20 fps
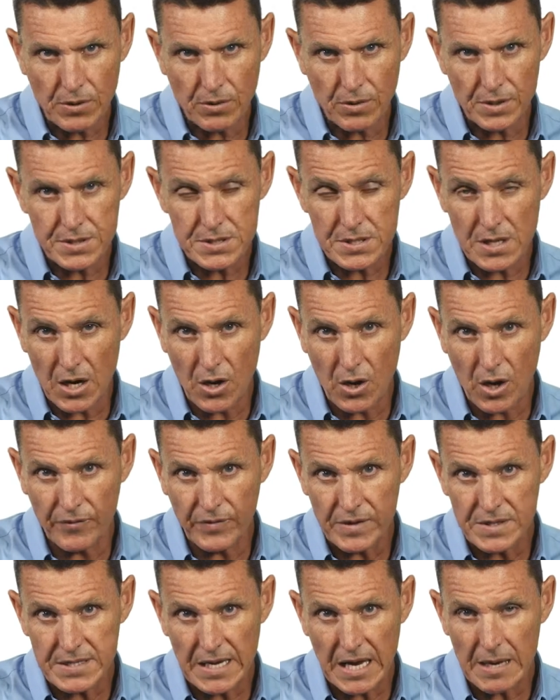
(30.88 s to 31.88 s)
across a
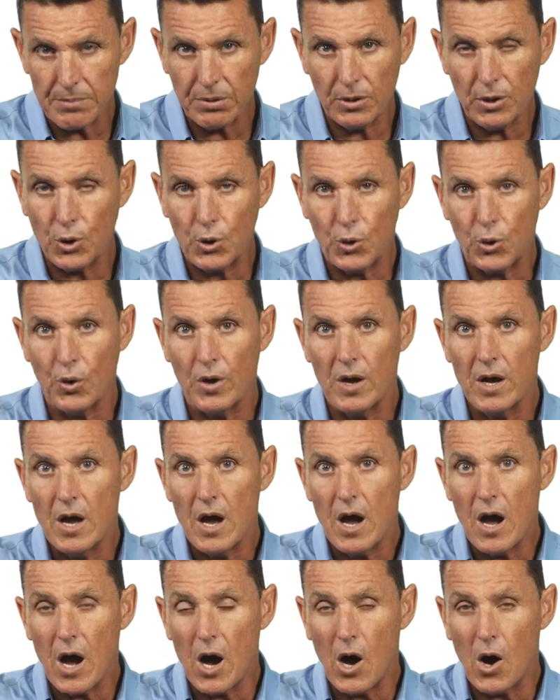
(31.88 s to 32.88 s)
coffee table or
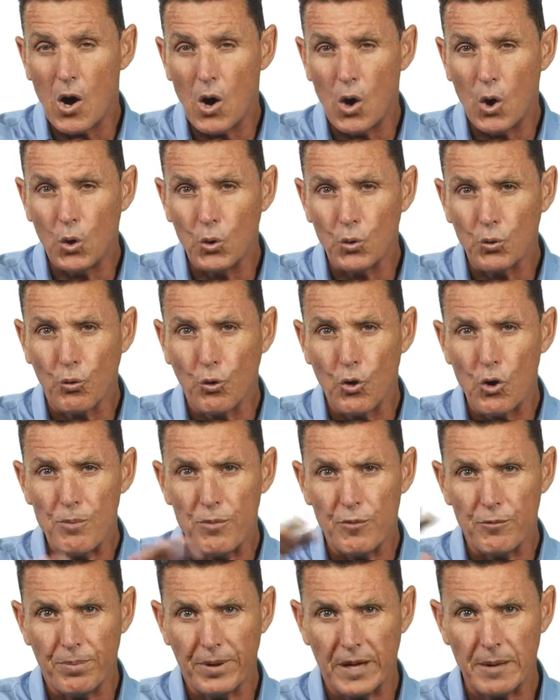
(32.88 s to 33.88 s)
a whole
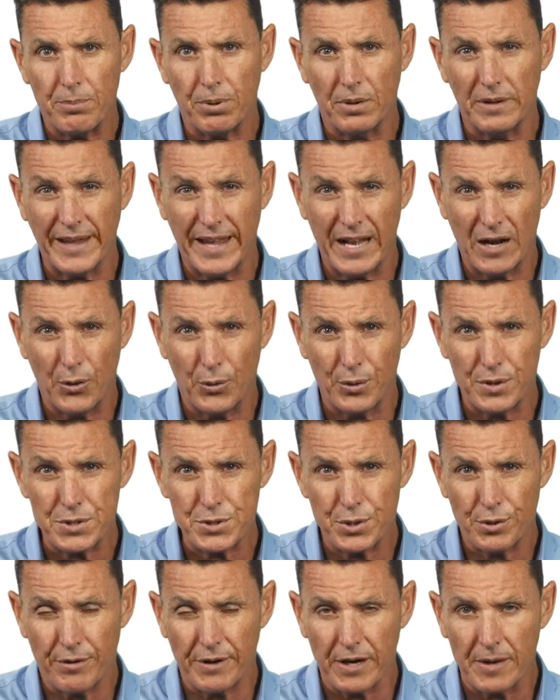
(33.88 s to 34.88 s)
group of people in an
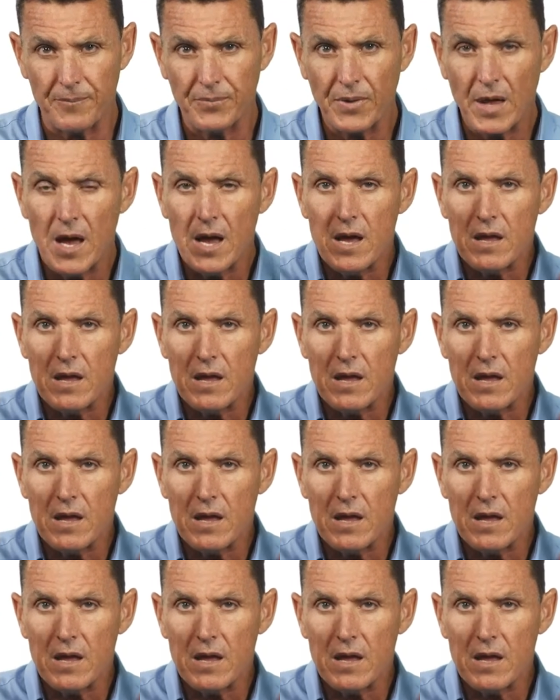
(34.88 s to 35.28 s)
auditorium.